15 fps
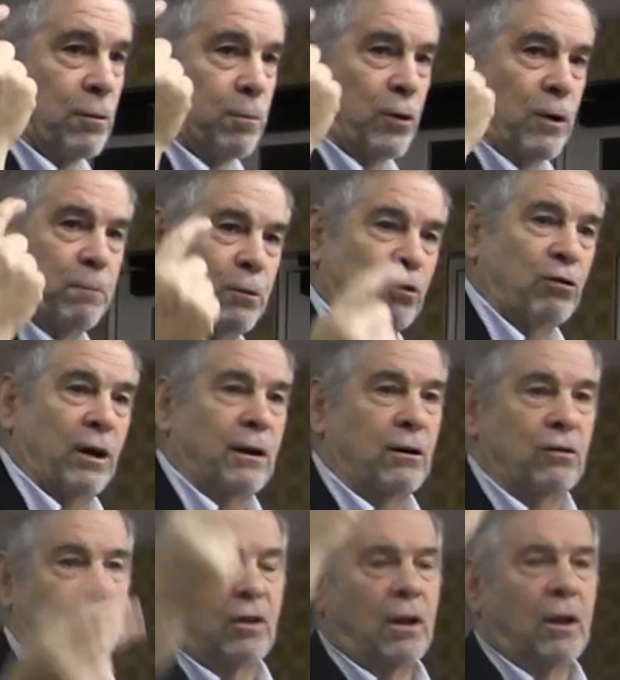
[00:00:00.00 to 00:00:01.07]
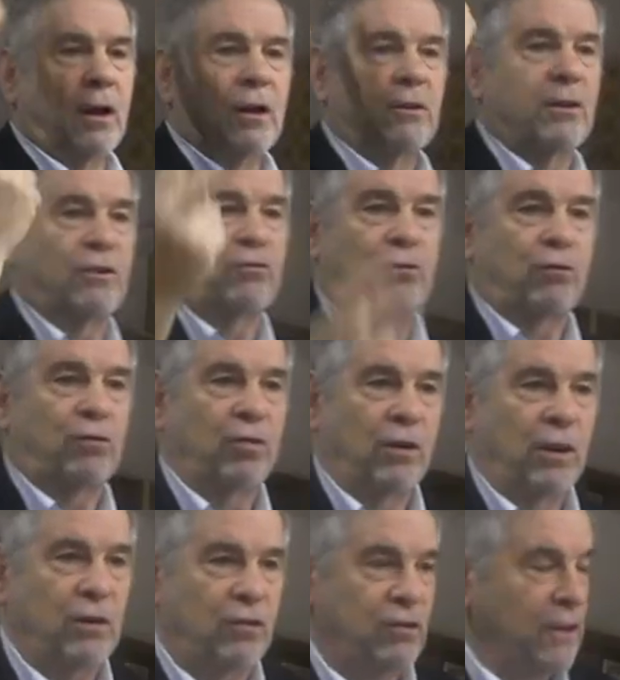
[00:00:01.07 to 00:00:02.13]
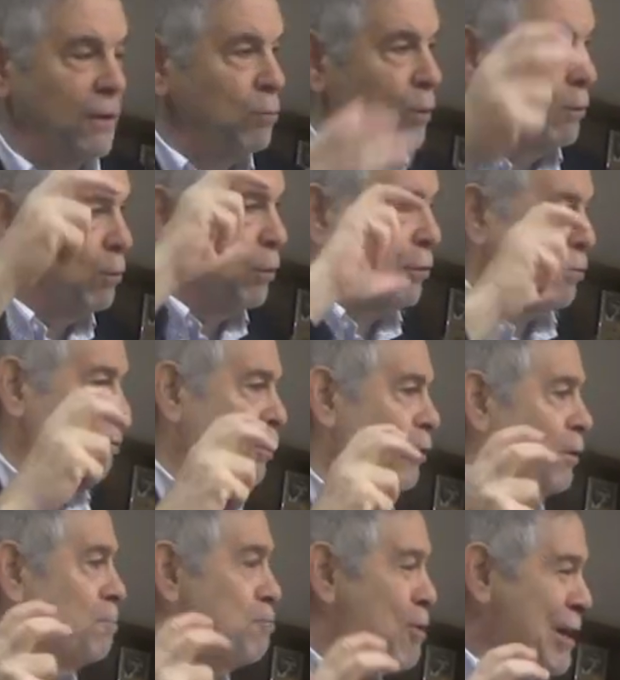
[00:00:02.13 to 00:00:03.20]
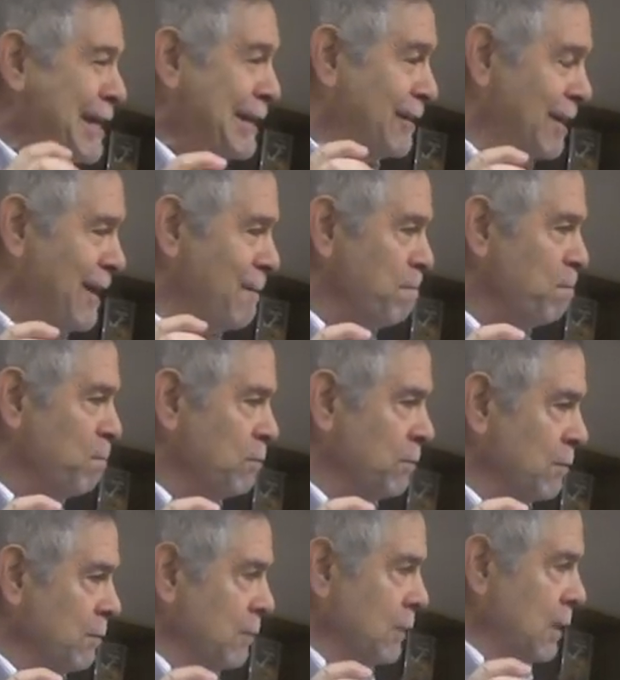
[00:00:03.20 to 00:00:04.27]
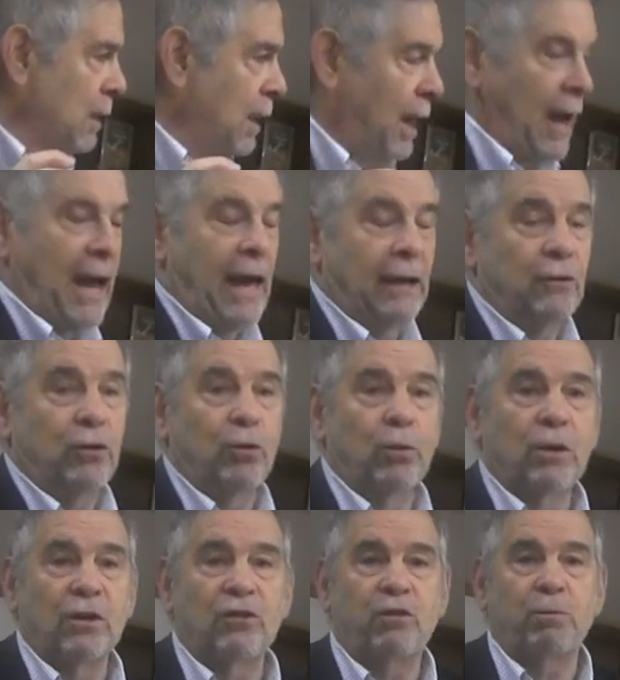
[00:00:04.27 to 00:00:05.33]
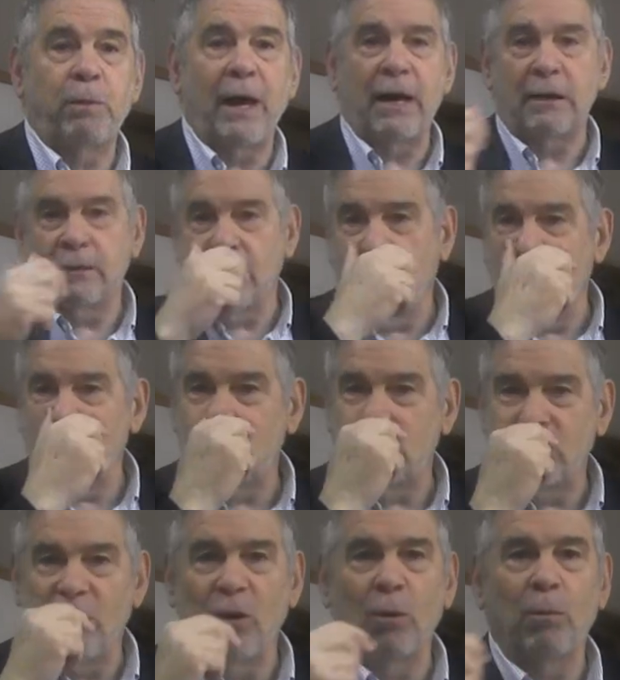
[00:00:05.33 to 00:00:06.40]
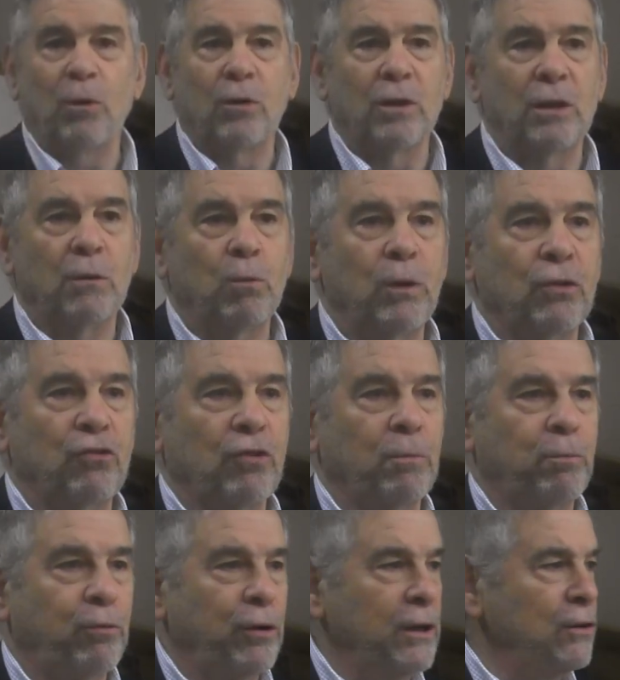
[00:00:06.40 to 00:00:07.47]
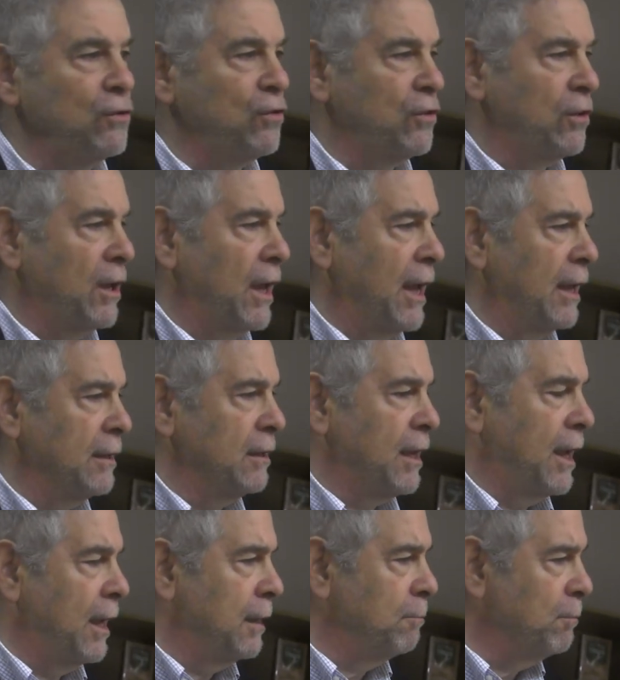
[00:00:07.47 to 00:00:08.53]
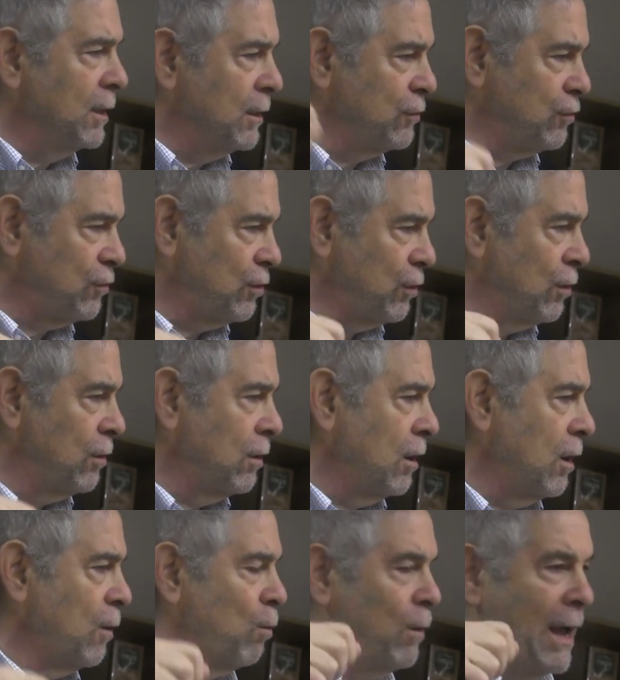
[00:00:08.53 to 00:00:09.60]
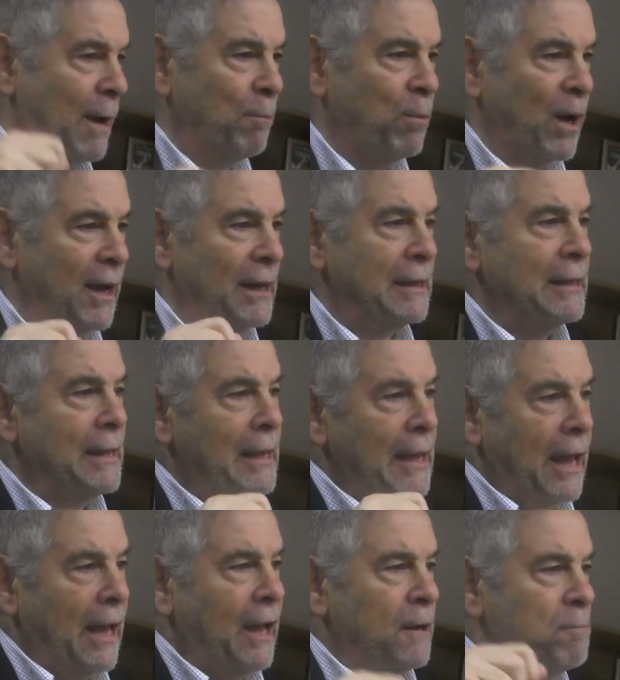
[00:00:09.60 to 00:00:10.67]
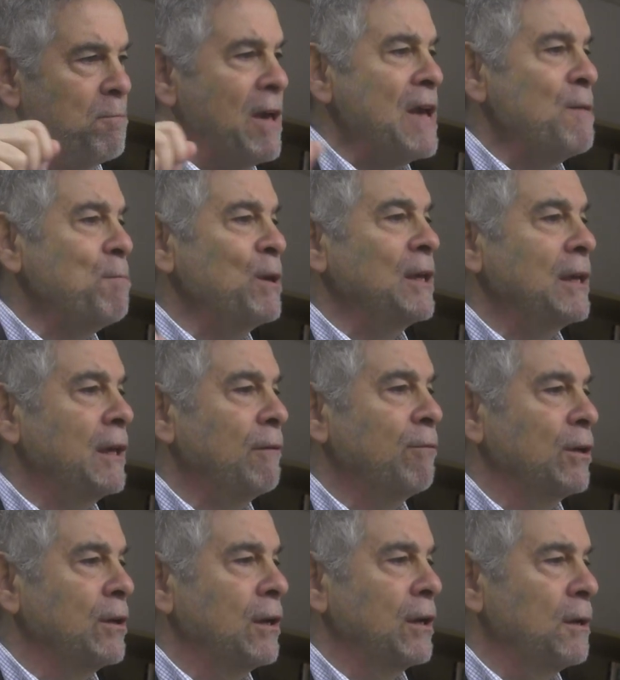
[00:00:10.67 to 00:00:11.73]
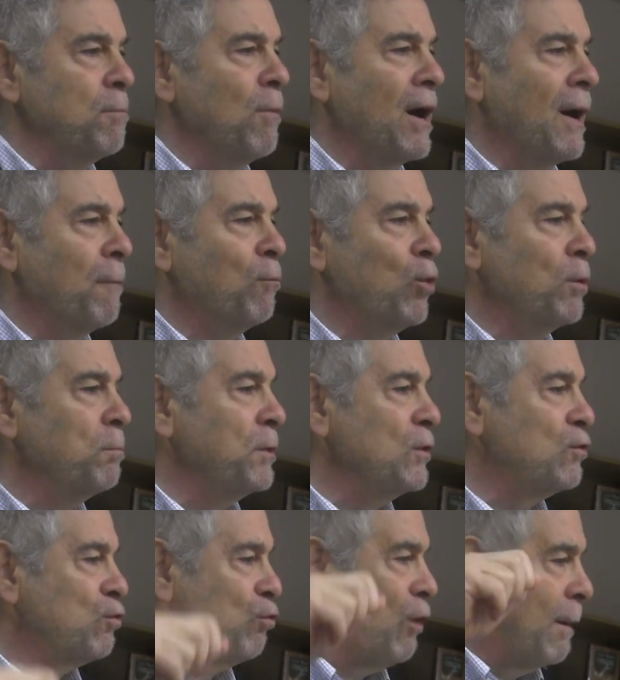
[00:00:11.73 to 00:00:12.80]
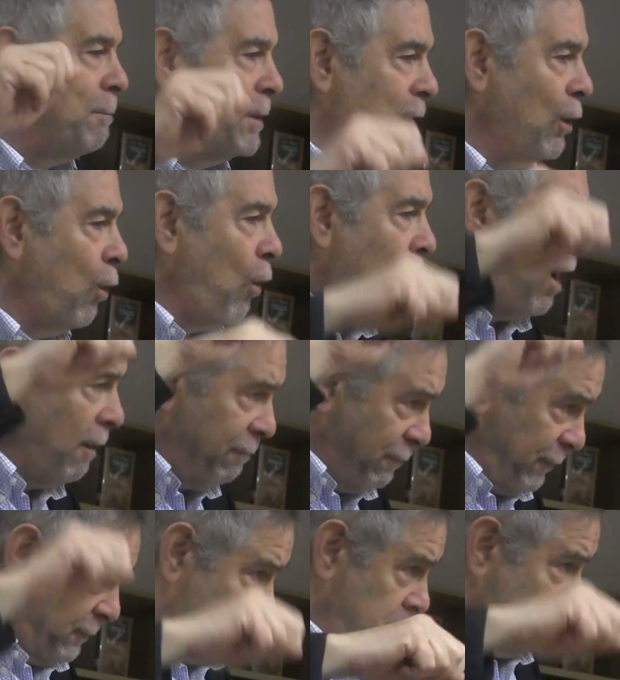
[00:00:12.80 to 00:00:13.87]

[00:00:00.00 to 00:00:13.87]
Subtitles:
the perpetrators. District attorney said, we will throw the book at them. And you would expect a ceremony in which a priest and a minister, a rabbi, and maybe even an imam would be scrubbing off